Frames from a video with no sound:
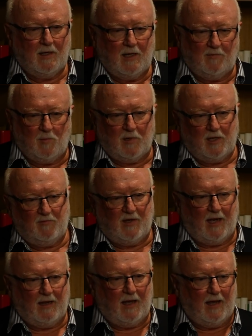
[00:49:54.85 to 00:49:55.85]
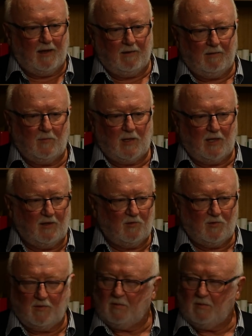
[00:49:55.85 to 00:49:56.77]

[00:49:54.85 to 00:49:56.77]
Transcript: if you believe Dan Hannan. I mean, he's